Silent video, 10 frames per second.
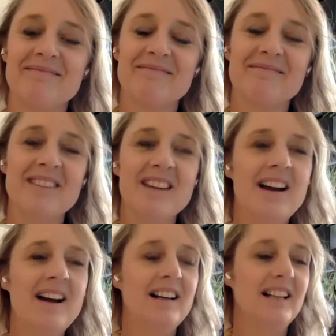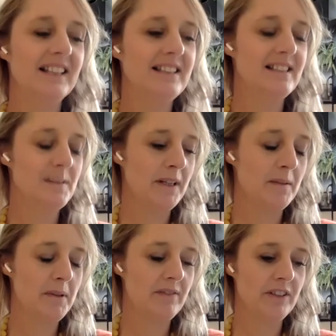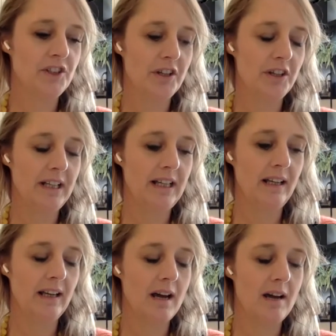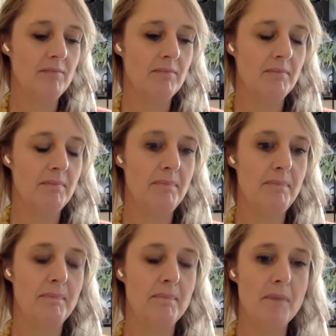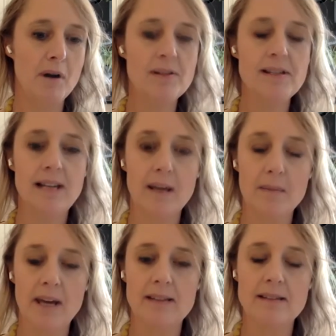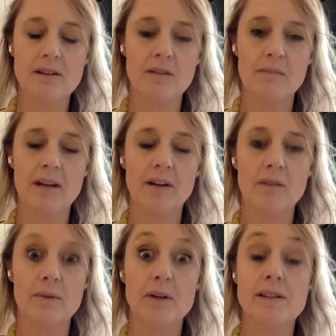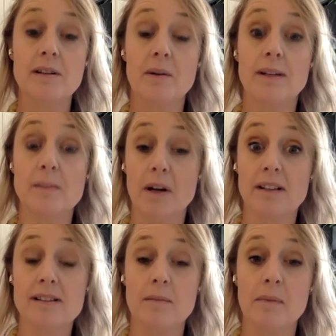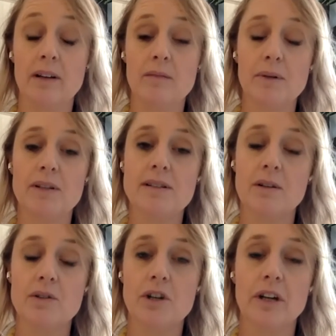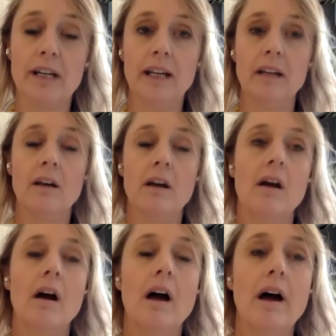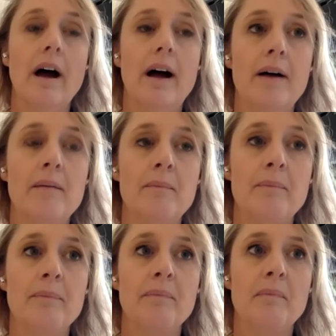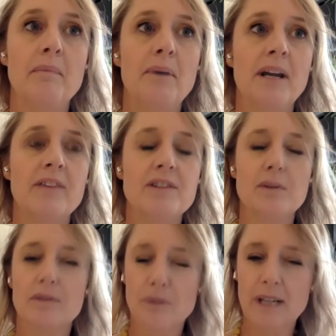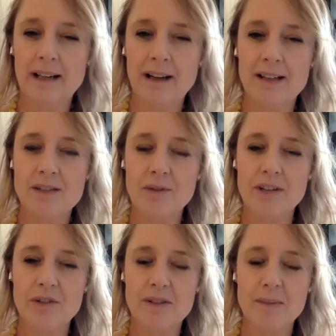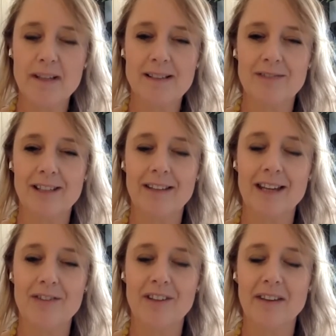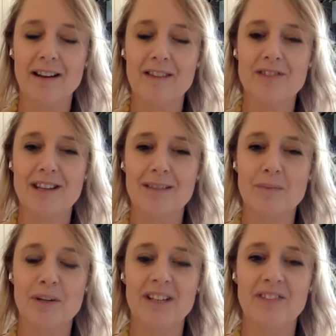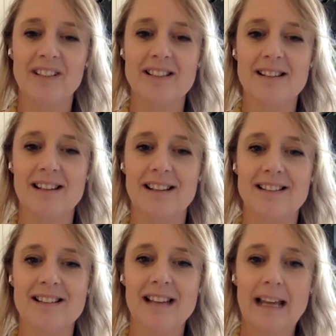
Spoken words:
Yeah, I guess it's been a bit of a journey, mostly based on my own personal experience and my own personal journey. But I've sort of realized retrospectively that everything I've done previously has